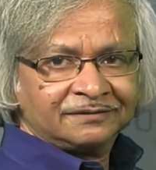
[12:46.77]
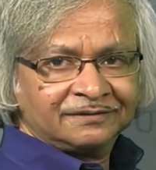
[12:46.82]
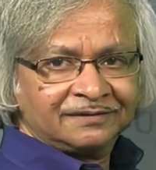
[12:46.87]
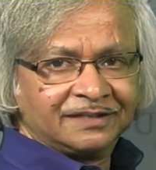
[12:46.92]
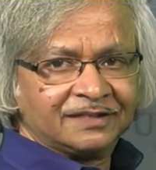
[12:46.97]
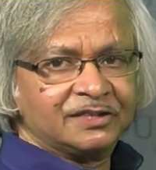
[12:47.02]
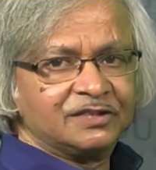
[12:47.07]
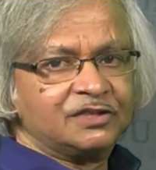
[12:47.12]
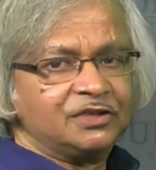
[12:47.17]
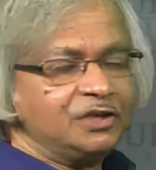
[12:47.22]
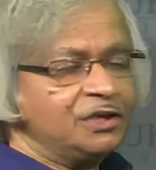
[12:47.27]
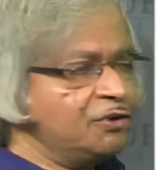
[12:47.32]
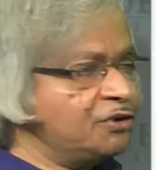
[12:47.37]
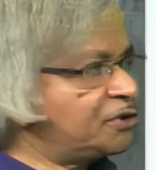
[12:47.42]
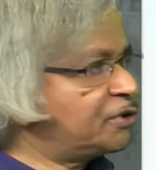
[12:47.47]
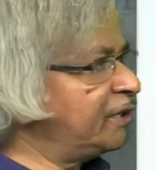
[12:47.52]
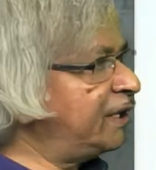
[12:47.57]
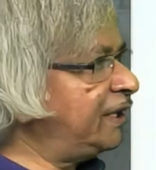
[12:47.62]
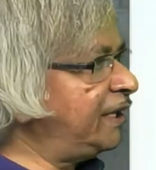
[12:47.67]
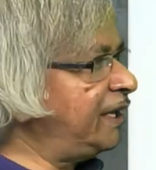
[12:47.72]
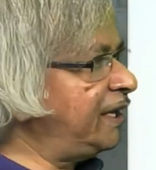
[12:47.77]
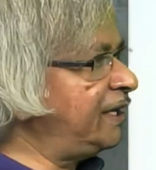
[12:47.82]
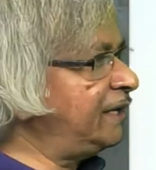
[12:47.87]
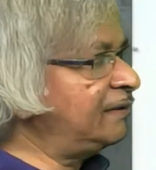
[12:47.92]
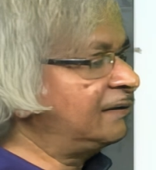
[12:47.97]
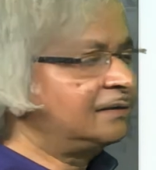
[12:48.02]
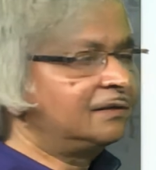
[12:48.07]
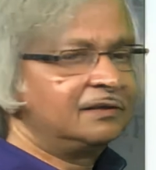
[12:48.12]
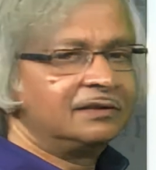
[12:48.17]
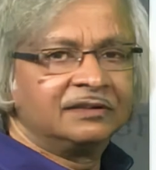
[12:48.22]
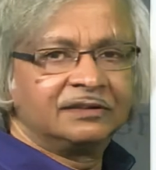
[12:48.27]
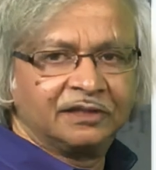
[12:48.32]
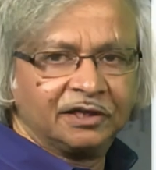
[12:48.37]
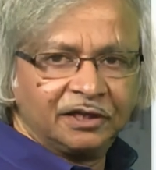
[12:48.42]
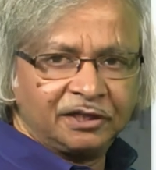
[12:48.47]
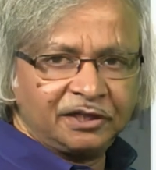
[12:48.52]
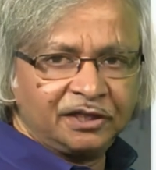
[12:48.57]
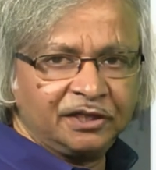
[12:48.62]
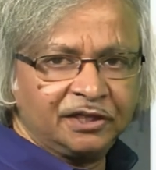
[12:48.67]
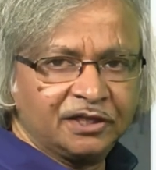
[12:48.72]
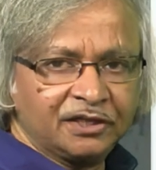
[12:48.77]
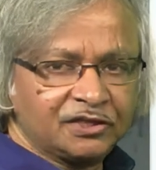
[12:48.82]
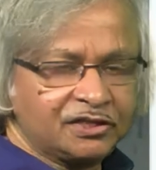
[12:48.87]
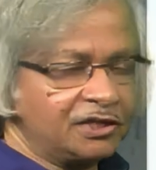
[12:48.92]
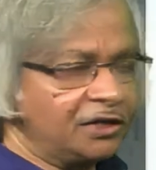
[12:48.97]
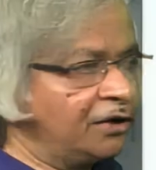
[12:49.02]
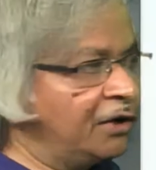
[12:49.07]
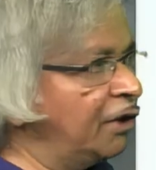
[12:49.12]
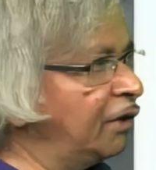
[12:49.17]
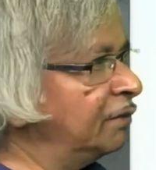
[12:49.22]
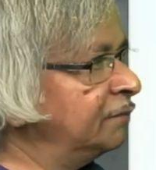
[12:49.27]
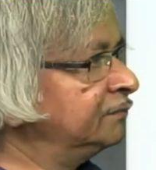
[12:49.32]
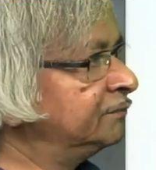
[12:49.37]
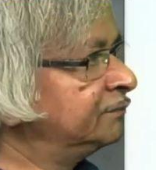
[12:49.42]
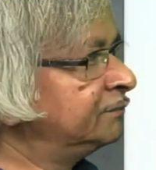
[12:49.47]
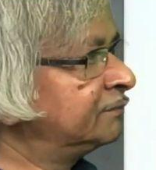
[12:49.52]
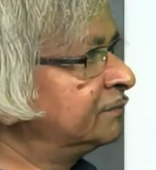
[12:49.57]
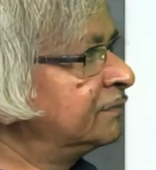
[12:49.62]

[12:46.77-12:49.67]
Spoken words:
That is, usually 30 years ago,